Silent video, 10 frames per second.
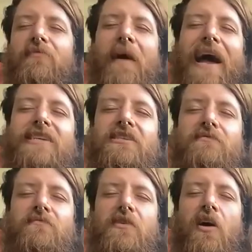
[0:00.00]
passion?
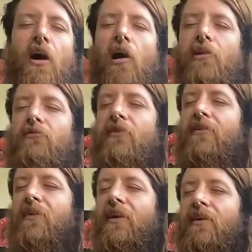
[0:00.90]
Are you
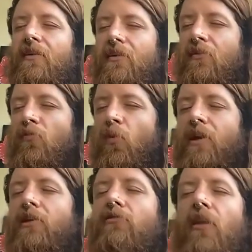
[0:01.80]
living what
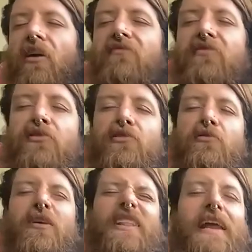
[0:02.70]
you love to do
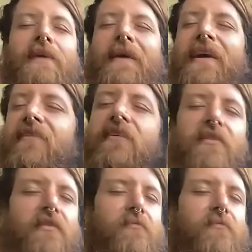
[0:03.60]
on a daily basis?